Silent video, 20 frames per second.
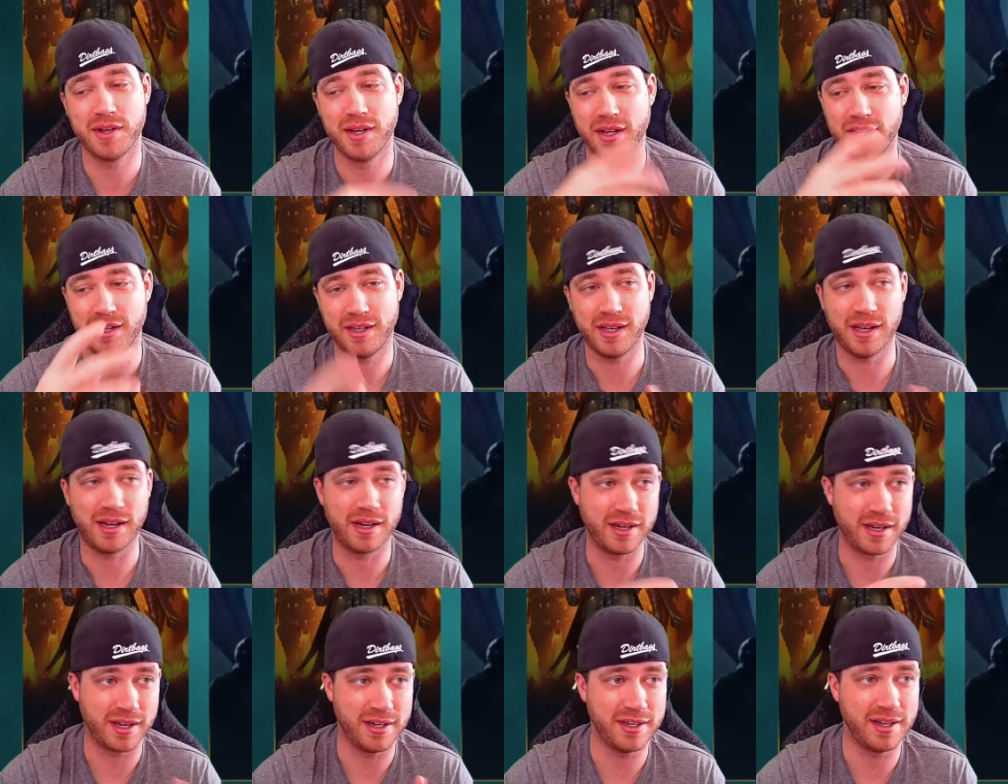Yada
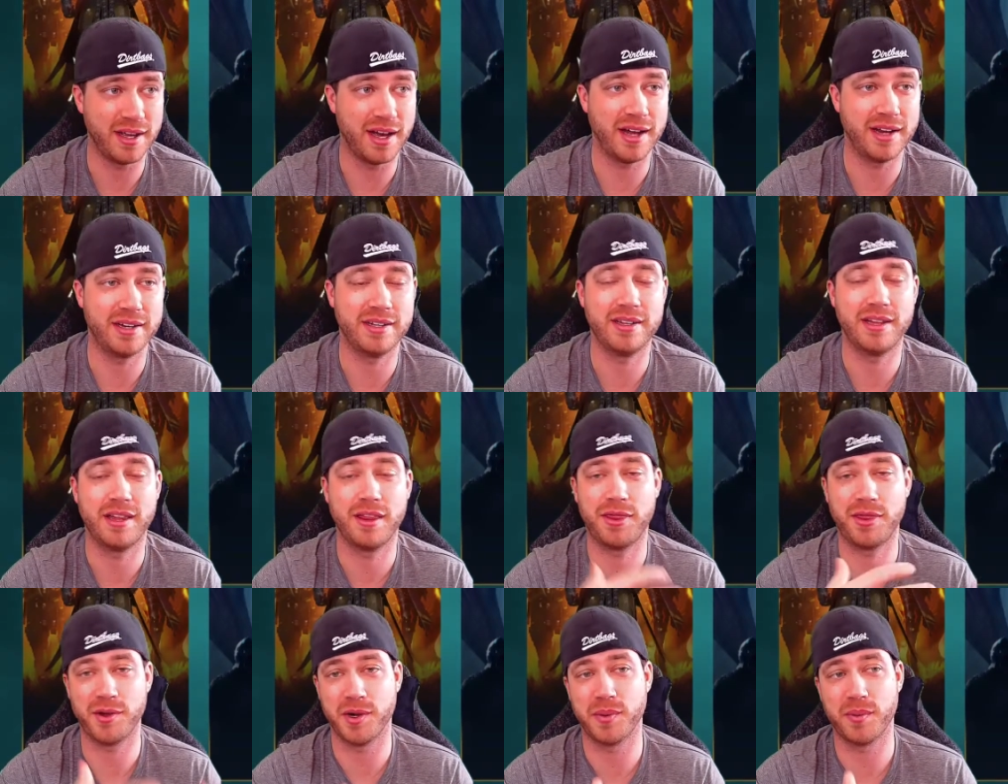yada yada.
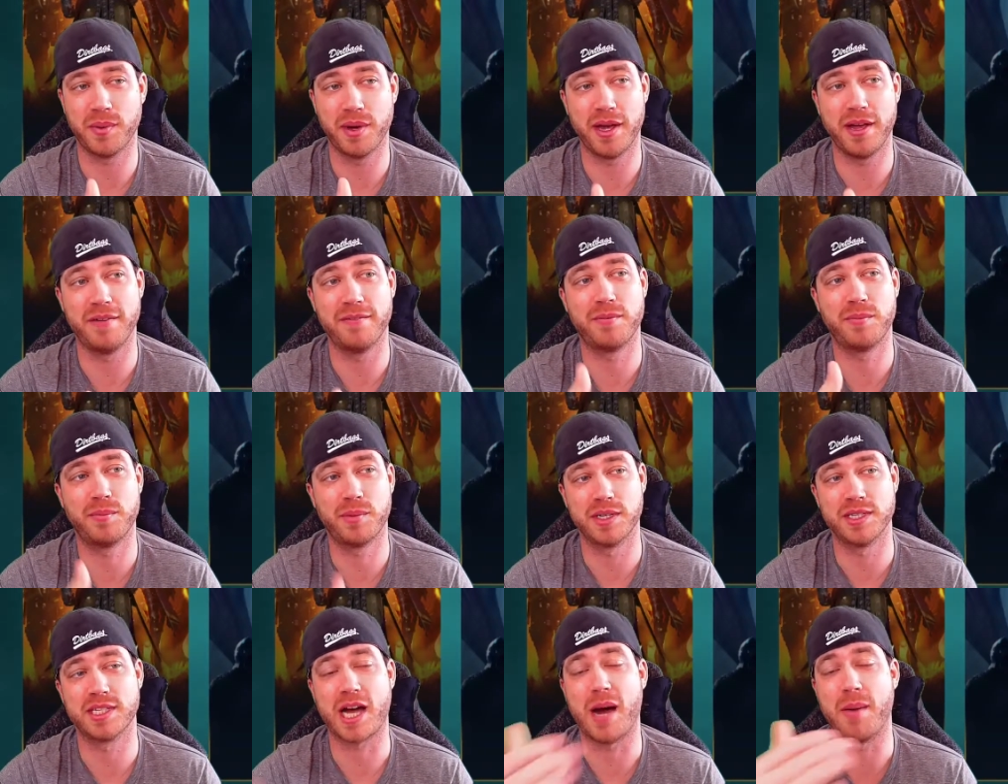Third wave, Prince
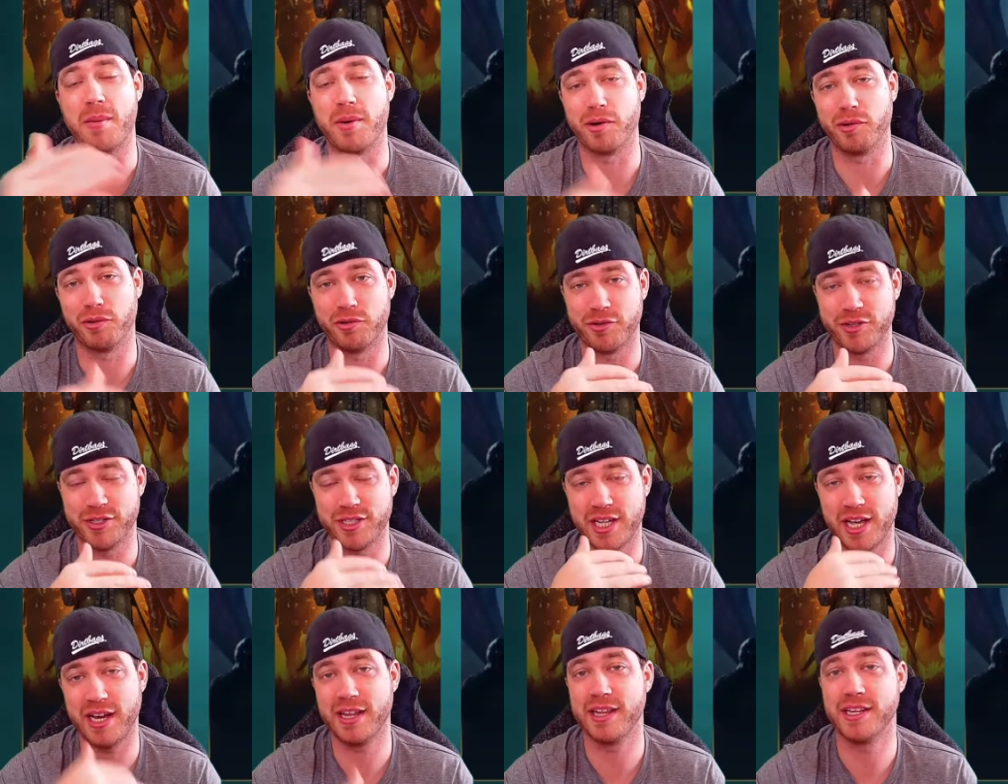Kymar would reset,
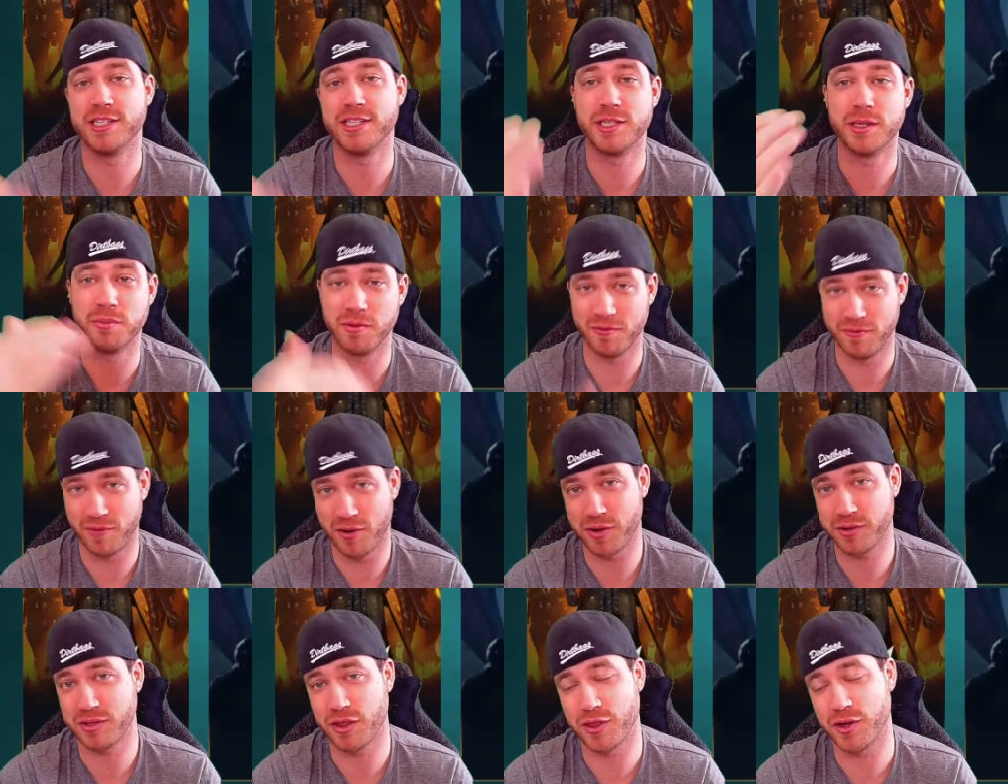and then she'd provoke
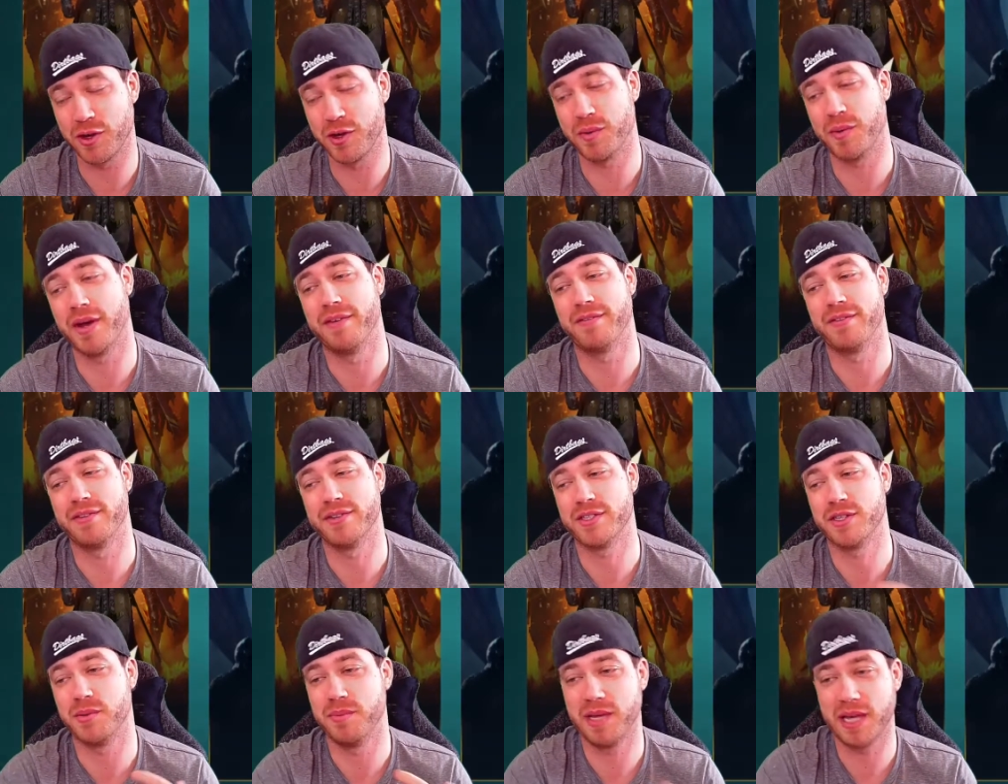the third wave. So
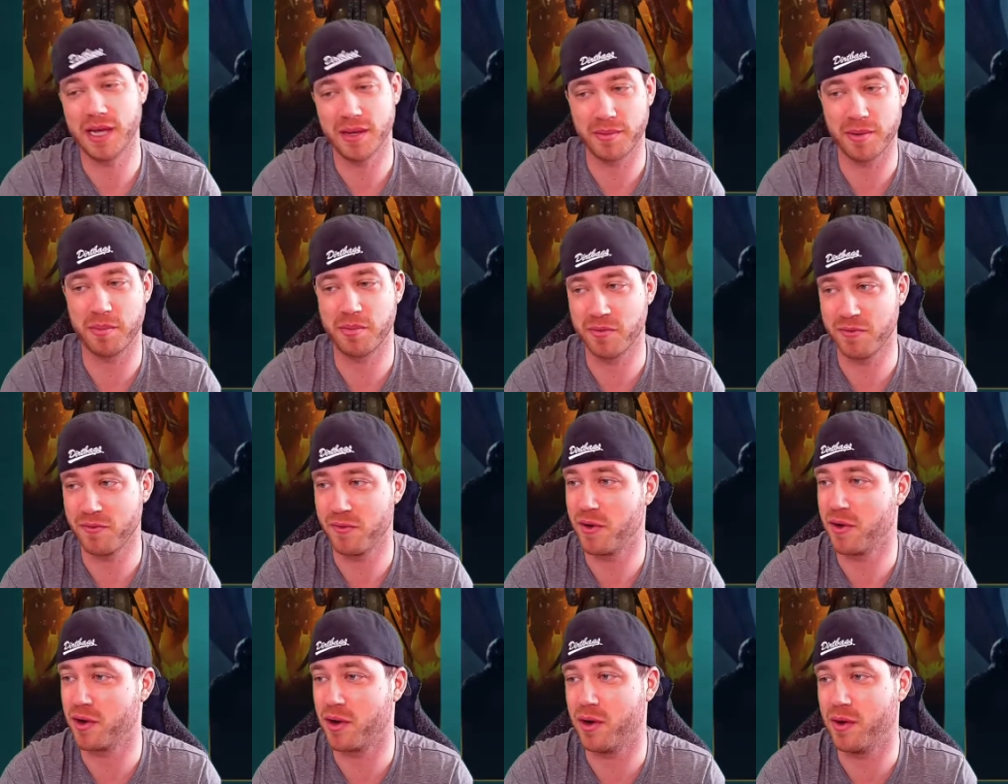being able to
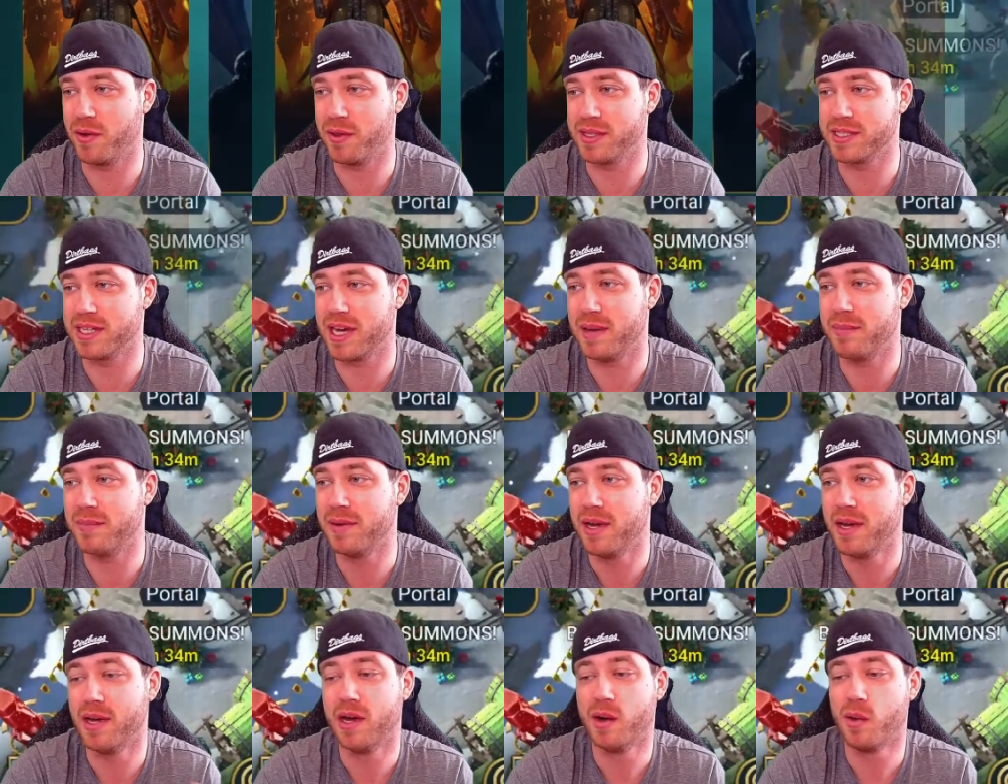provoke all the time.
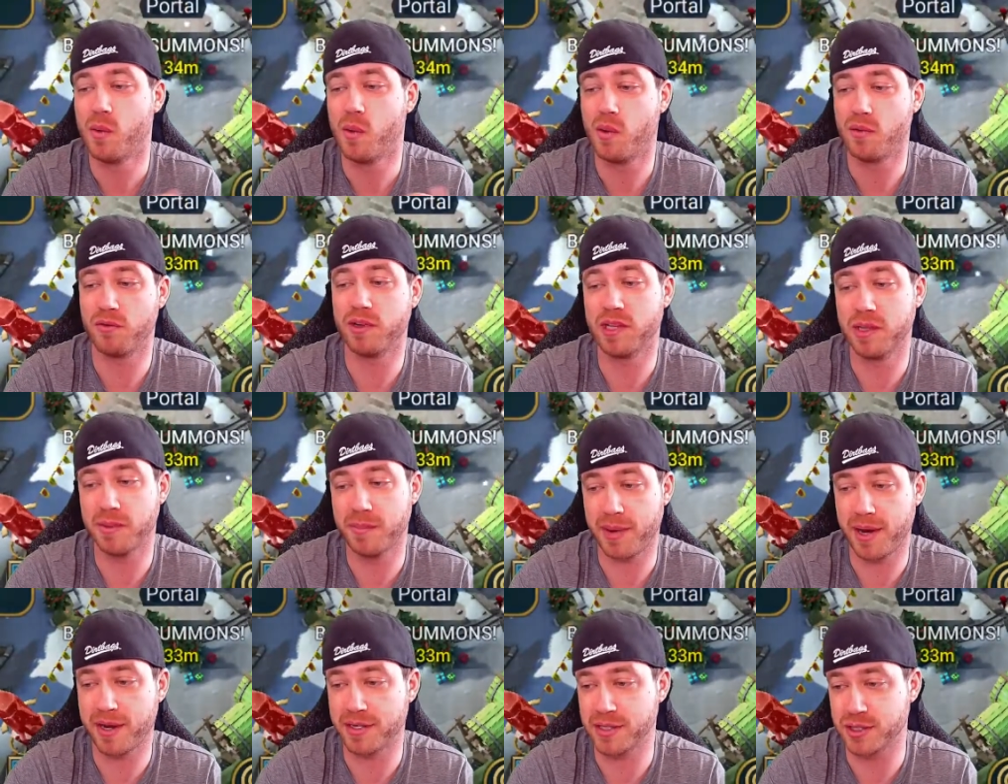What really
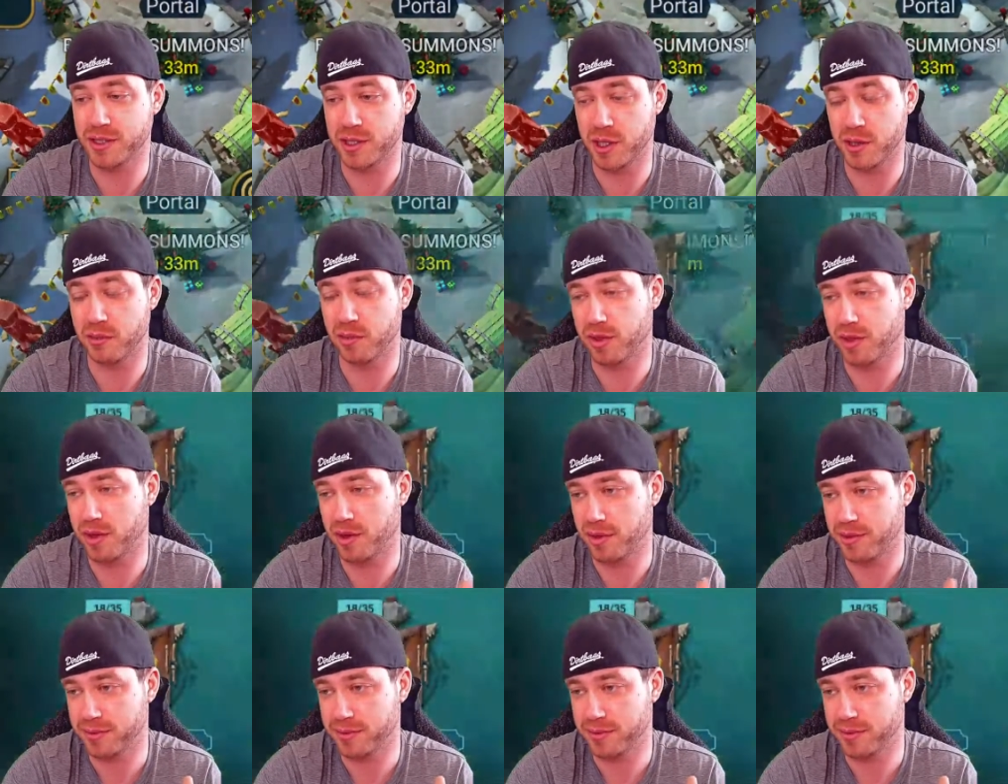pairs good with her